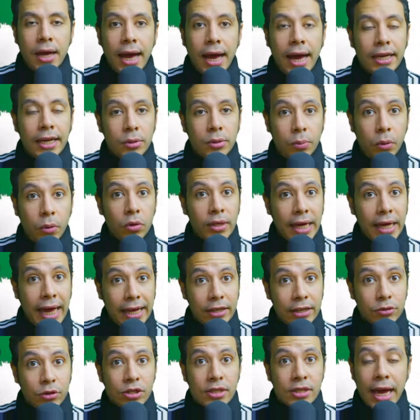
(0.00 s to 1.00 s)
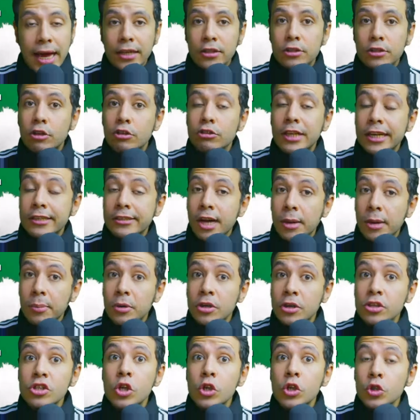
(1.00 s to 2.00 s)
And both address and contact
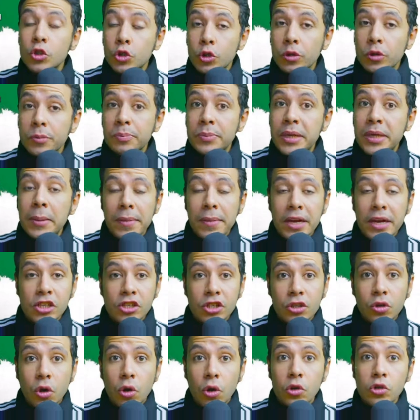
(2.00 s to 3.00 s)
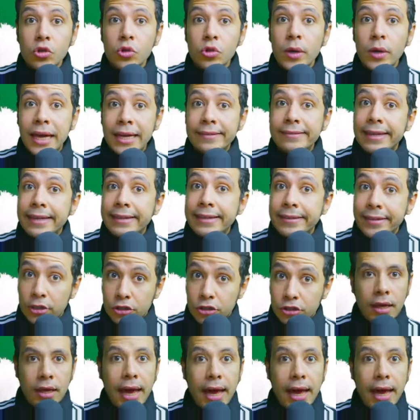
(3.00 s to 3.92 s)
numbers should be mentioned also in that letter.